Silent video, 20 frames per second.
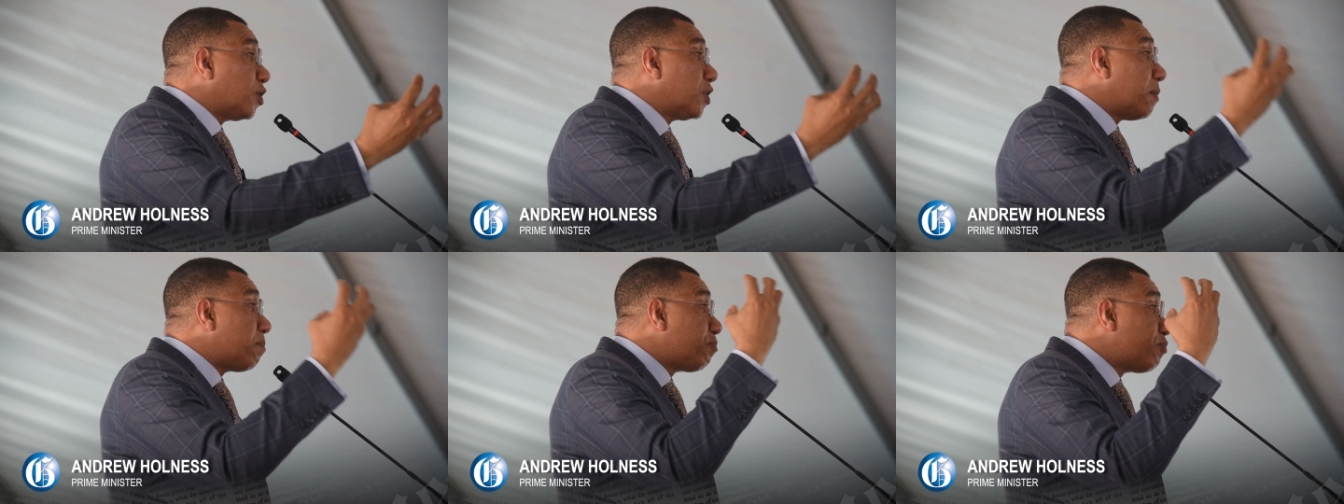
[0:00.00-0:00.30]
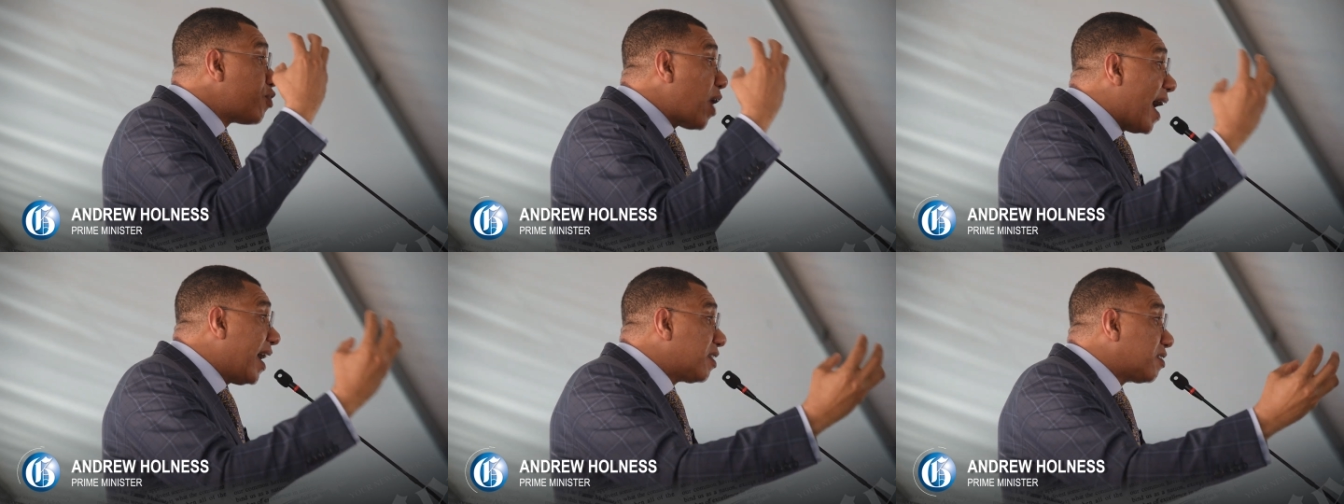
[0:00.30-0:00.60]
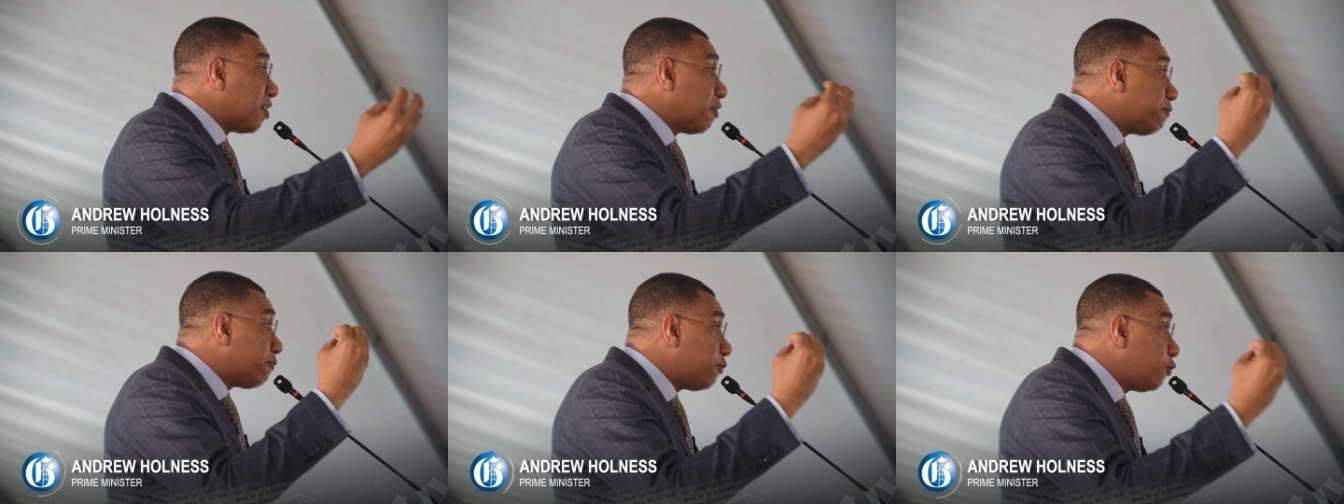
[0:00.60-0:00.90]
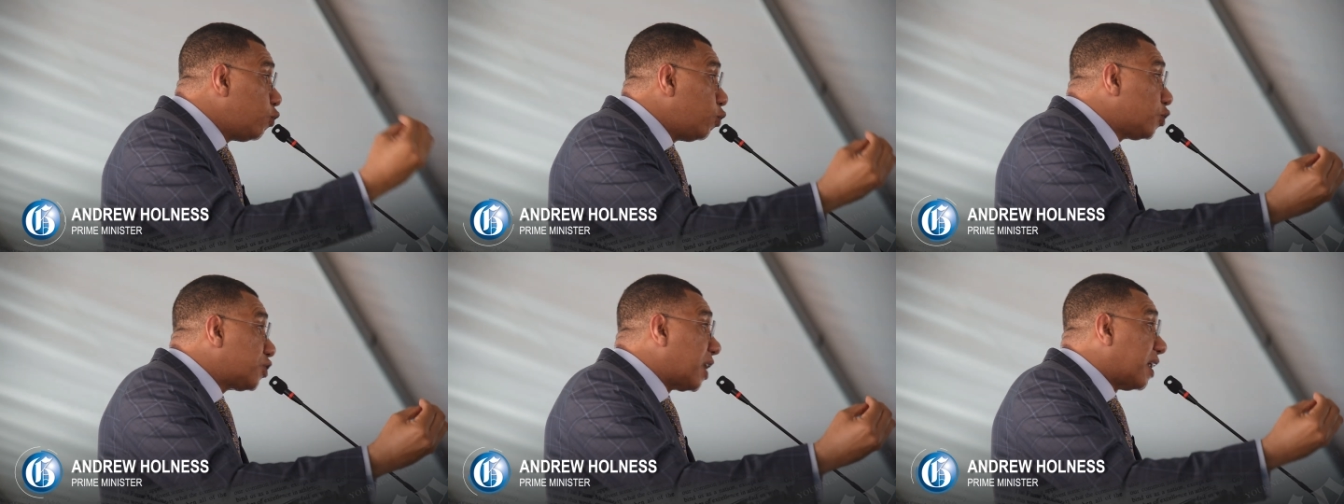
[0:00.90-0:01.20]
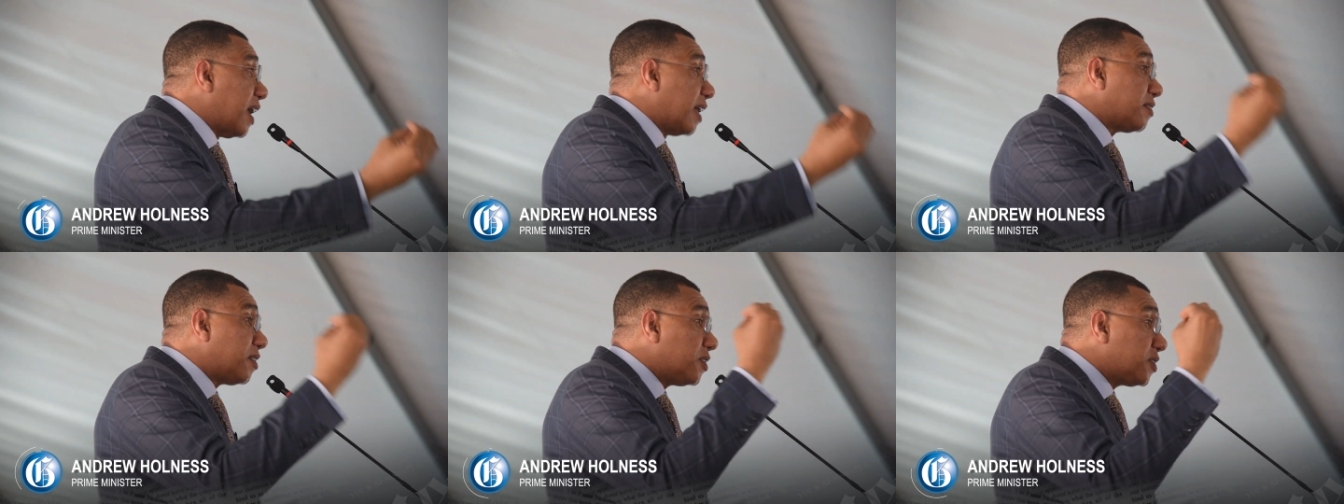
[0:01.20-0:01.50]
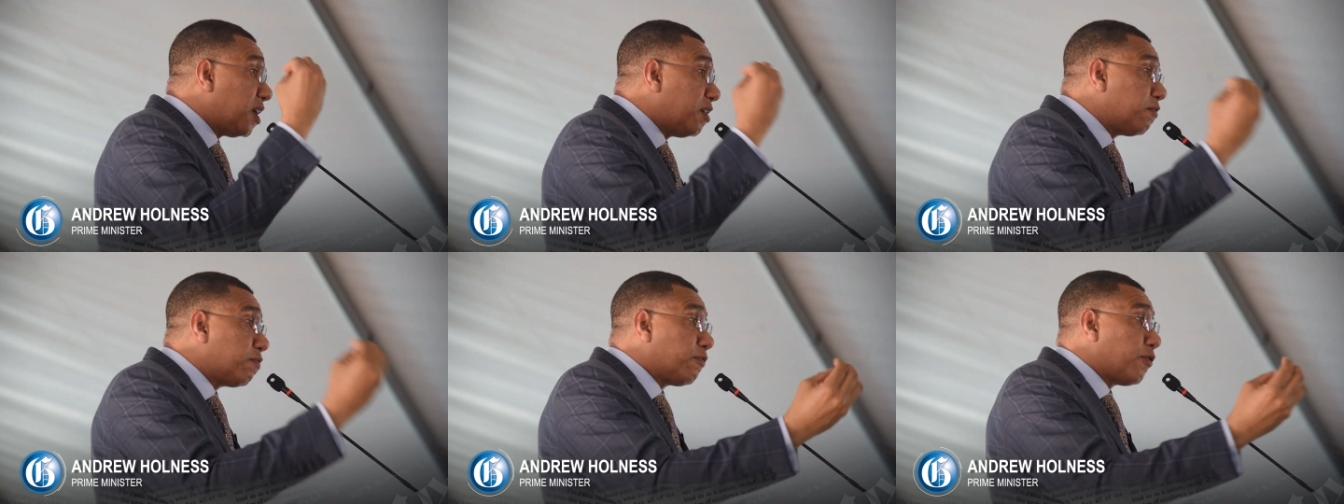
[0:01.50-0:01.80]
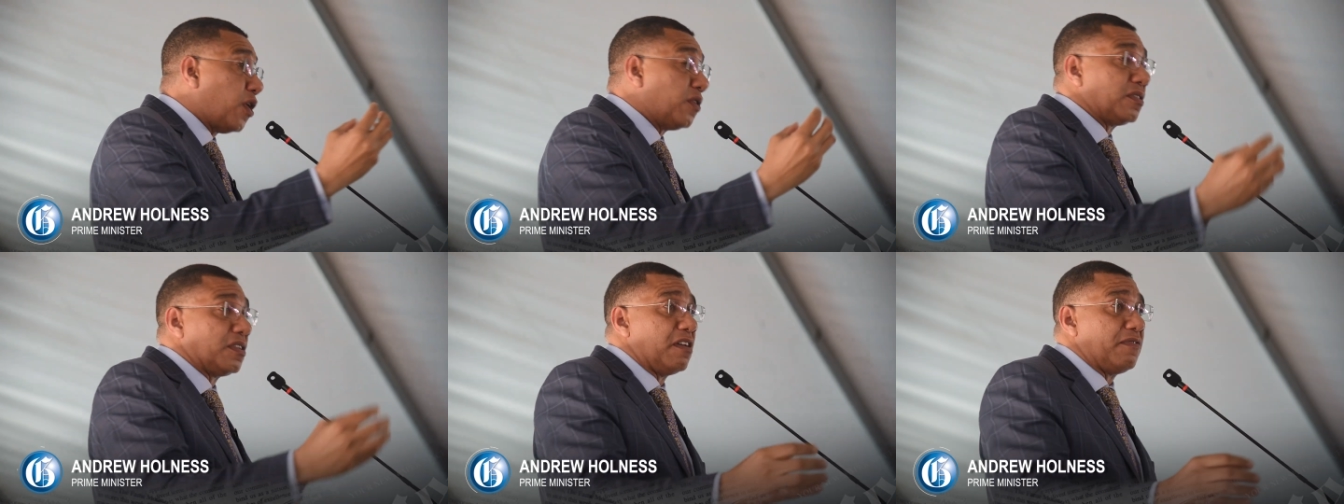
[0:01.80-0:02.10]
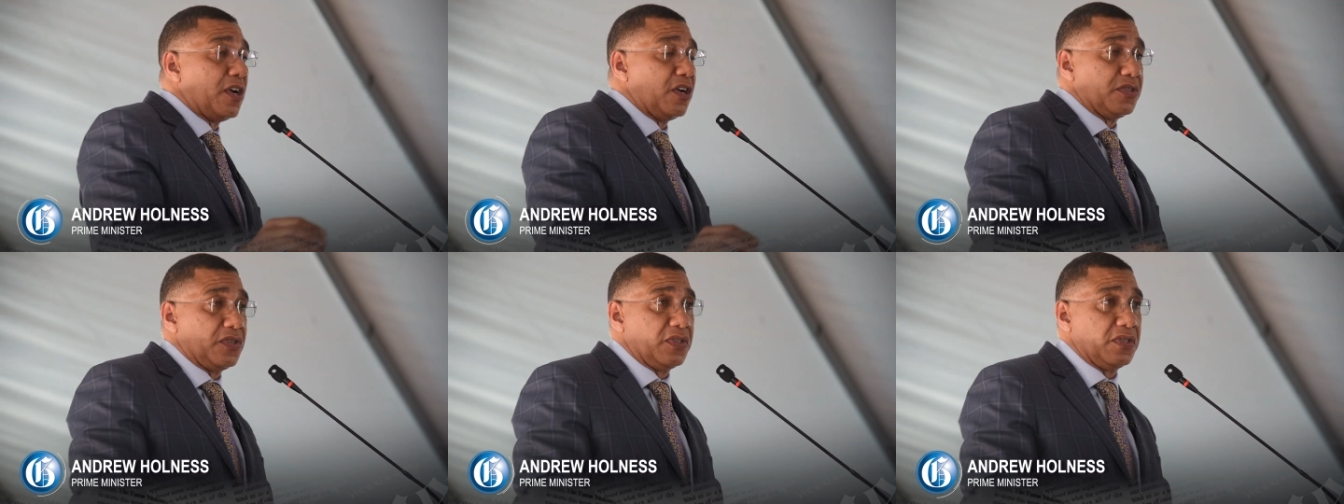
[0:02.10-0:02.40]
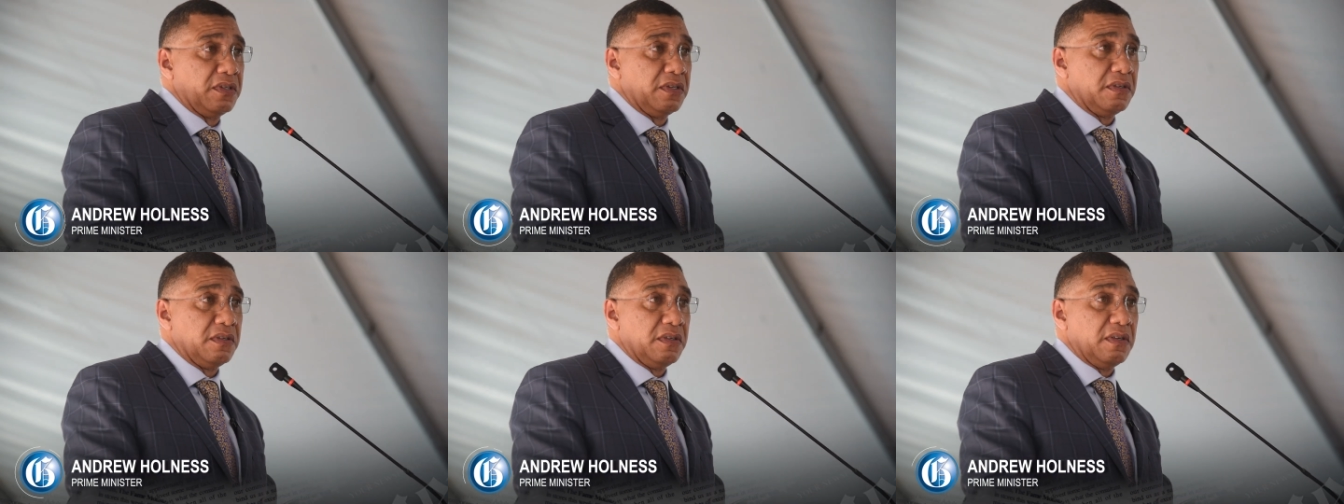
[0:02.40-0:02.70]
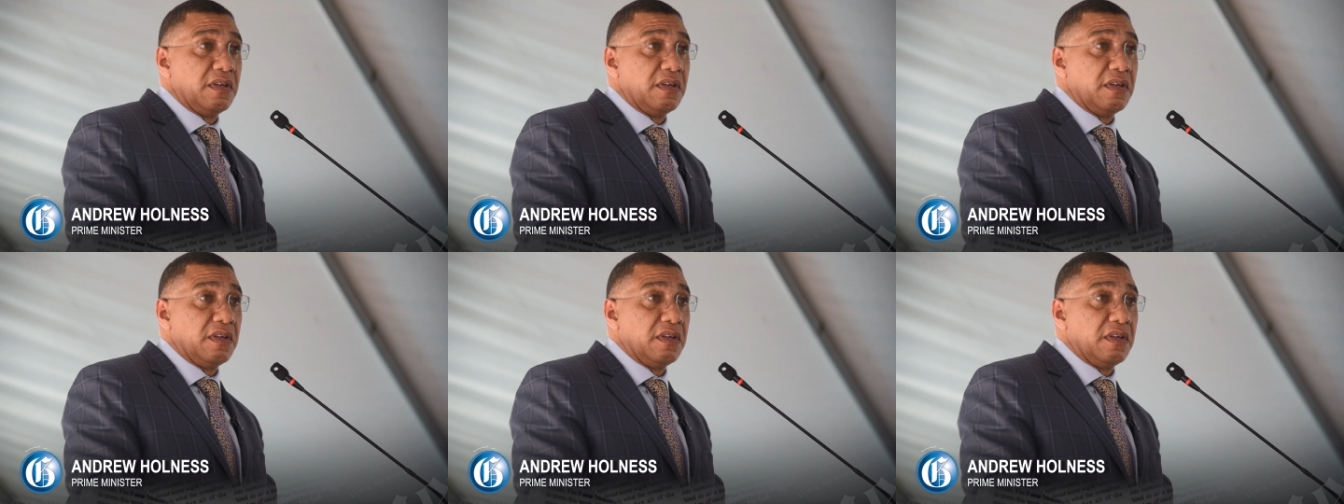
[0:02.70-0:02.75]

to the brighter future that is in front of us.